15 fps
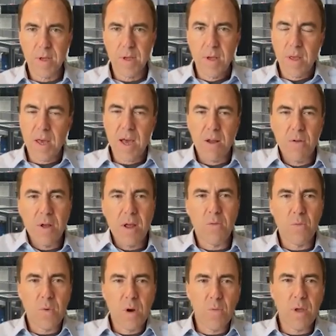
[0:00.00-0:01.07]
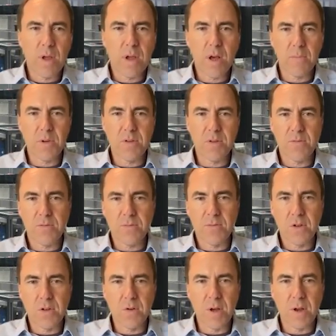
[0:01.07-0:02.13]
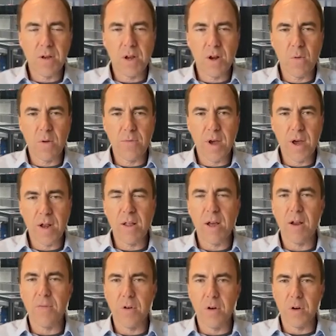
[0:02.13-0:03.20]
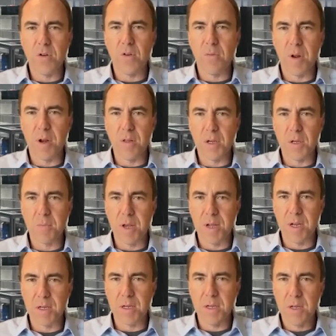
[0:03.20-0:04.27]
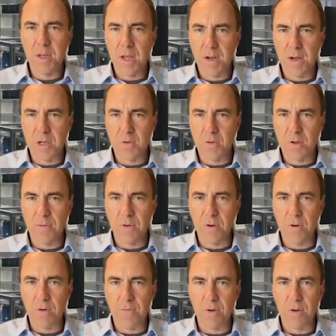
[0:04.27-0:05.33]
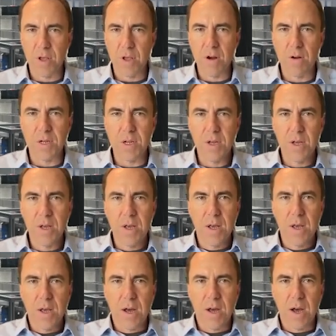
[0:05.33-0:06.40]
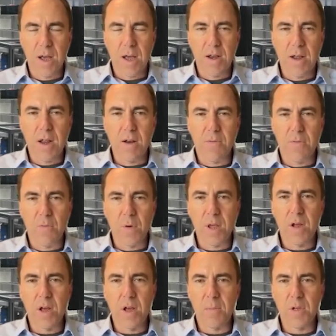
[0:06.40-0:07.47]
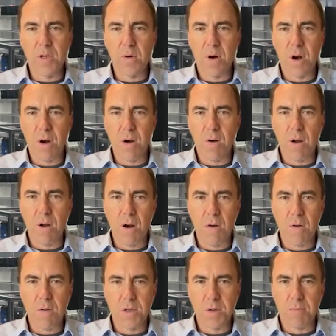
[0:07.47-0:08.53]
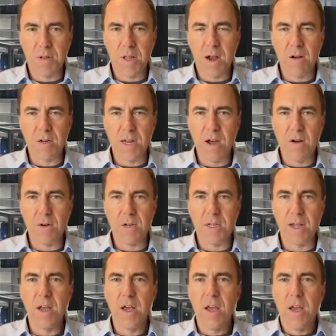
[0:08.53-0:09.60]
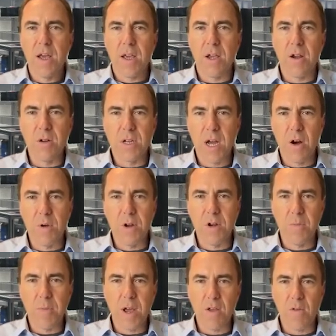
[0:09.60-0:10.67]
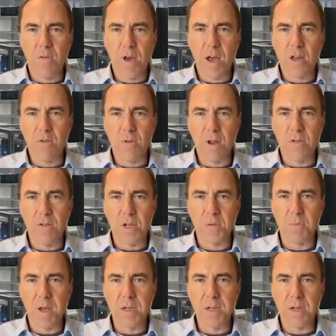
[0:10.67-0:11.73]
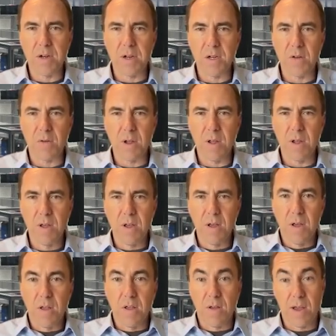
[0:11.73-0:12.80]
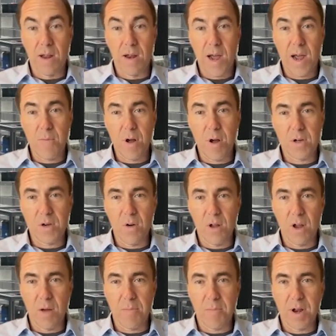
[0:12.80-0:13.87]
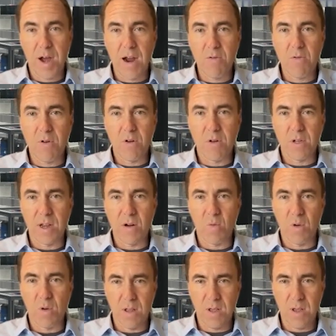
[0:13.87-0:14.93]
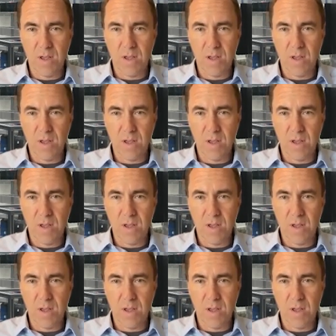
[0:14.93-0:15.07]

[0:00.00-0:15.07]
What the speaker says: Yeah, and when we come to it, we've got a lot of folks who have been in the space industry for years. And if we come to our suppliers now and say, here's how we do manufacturing in the space industry, you get eyebrows going up and eye rolls like, really?